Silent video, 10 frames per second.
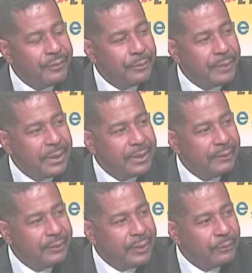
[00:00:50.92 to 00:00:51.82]
if you don't mind,
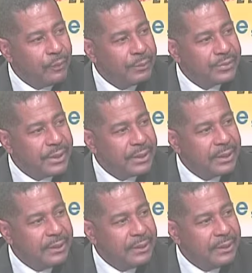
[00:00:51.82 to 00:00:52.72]
give that website
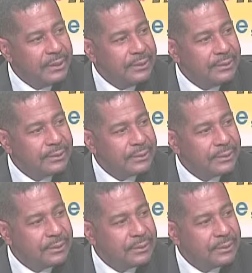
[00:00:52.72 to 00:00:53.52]
again, the Eliz.